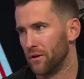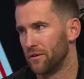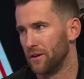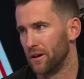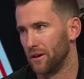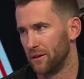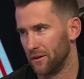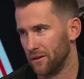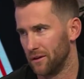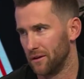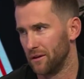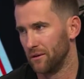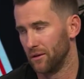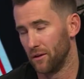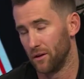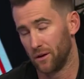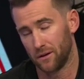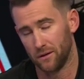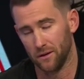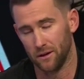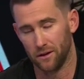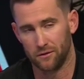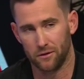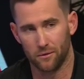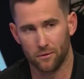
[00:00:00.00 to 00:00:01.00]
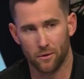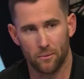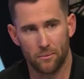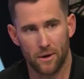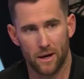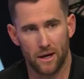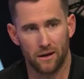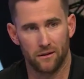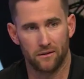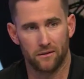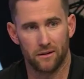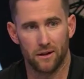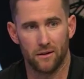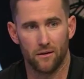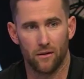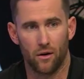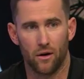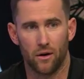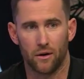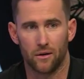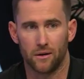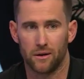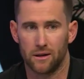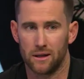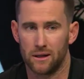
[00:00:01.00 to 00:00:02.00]
I think, like literally what Paddy said,
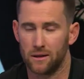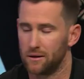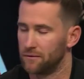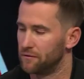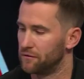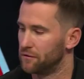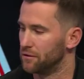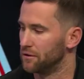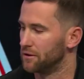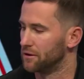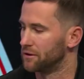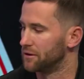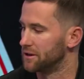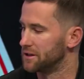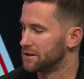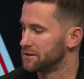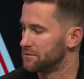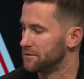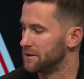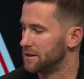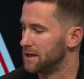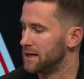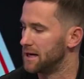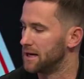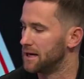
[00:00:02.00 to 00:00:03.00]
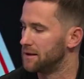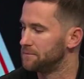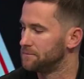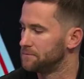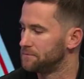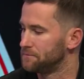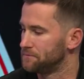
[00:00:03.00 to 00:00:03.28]
I'm in full agreement with that.